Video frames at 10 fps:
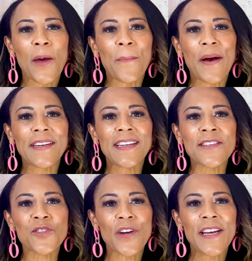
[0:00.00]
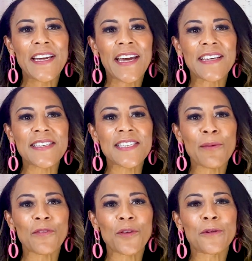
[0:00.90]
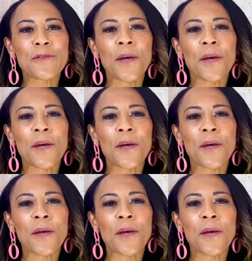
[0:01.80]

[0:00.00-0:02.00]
but Australia has some of the most